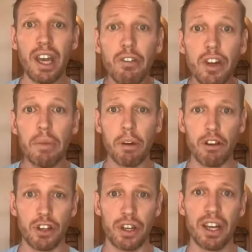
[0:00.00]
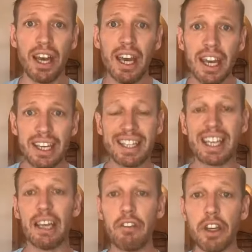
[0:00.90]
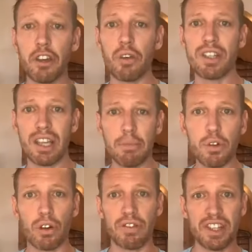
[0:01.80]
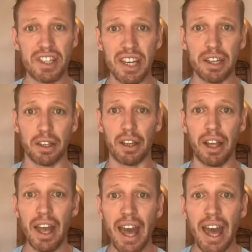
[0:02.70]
Every emotion is giving you some sort of signal,